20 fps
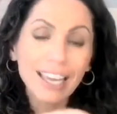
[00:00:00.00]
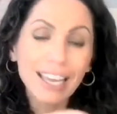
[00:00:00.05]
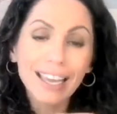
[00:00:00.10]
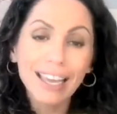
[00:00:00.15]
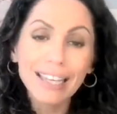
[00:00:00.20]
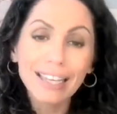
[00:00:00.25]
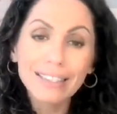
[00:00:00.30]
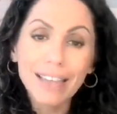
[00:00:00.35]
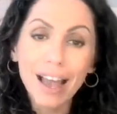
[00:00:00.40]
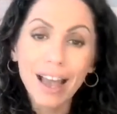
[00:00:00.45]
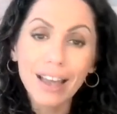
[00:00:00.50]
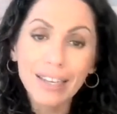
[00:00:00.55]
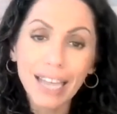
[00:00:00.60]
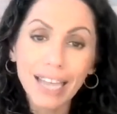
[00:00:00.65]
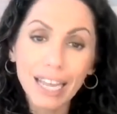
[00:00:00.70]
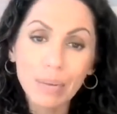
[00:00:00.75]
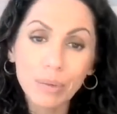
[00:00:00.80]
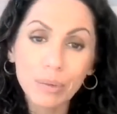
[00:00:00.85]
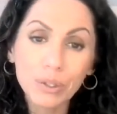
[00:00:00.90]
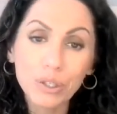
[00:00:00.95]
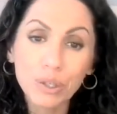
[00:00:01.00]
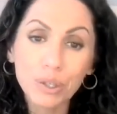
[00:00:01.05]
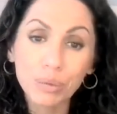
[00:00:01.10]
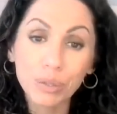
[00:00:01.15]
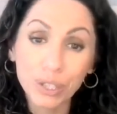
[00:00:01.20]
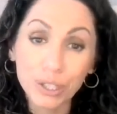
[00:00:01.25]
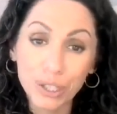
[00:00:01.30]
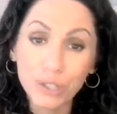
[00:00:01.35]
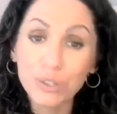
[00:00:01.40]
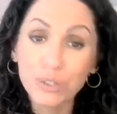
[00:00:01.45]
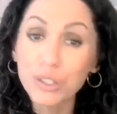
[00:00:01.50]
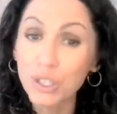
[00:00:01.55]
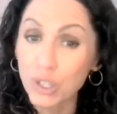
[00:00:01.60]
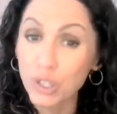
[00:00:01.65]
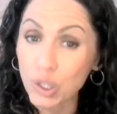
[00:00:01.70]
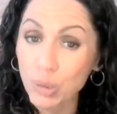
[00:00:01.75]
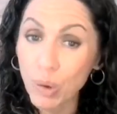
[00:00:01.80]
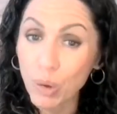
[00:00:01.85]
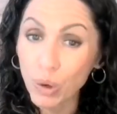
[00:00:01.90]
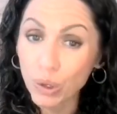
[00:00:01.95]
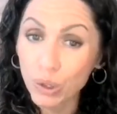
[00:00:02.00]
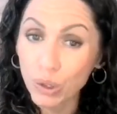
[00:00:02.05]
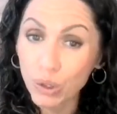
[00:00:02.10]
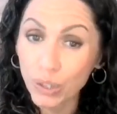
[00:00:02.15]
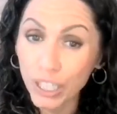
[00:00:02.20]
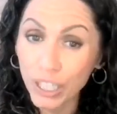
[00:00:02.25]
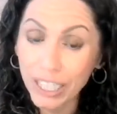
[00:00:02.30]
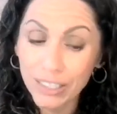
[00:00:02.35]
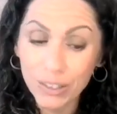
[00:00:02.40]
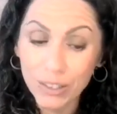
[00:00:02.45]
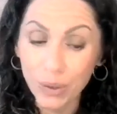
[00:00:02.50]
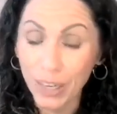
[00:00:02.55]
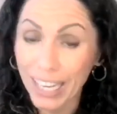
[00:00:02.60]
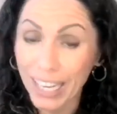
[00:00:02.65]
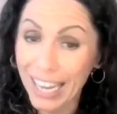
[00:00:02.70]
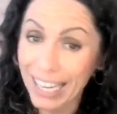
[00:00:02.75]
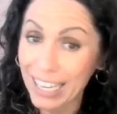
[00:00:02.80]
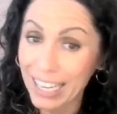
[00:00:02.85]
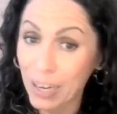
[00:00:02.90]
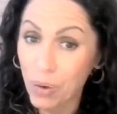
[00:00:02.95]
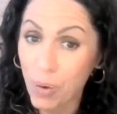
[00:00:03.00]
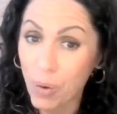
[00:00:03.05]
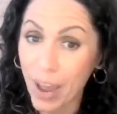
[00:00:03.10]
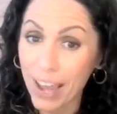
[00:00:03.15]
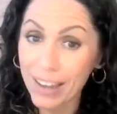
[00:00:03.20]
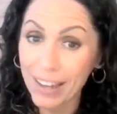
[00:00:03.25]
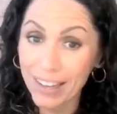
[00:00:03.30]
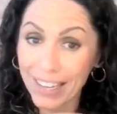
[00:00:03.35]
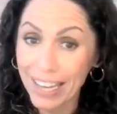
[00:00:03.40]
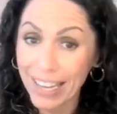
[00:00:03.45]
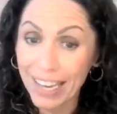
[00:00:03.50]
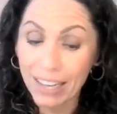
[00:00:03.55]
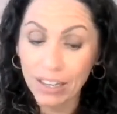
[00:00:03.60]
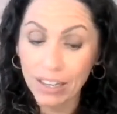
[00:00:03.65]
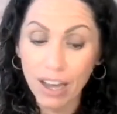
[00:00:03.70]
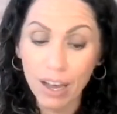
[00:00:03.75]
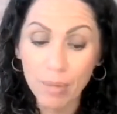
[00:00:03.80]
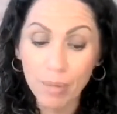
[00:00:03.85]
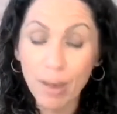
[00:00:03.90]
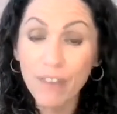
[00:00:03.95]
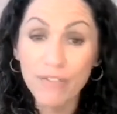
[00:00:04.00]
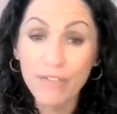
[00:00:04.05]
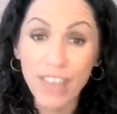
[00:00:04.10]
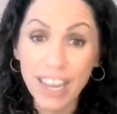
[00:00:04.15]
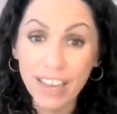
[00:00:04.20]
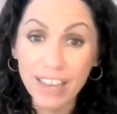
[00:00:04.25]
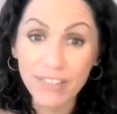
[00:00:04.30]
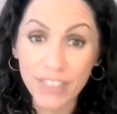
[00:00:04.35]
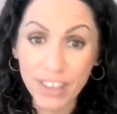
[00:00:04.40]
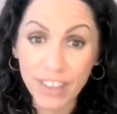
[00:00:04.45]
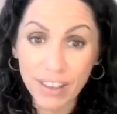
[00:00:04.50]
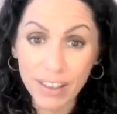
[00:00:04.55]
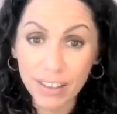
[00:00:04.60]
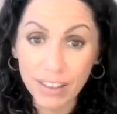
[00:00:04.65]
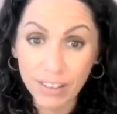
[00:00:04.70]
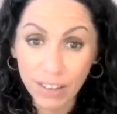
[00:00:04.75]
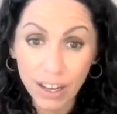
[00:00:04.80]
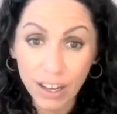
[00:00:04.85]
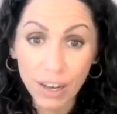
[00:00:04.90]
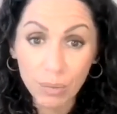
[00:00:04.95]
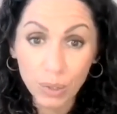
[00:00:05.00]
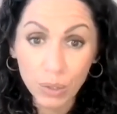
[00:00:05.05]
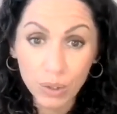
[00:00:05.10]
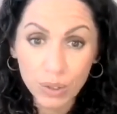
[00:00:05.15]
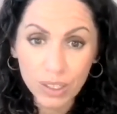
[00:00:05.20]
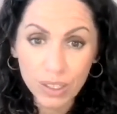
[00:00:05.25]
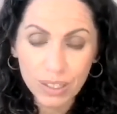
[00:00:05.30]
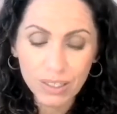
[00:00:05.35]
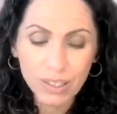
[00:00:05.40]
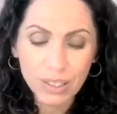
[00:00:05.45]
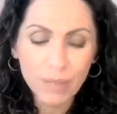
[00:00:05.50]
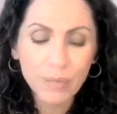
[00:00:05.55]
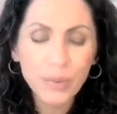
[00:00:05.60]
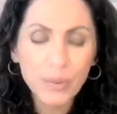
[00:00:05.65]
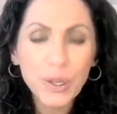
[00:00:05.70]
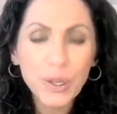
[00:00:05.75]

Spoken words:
it's unable to produce the smoke screen, so it can't get away, it can't evade the immune system.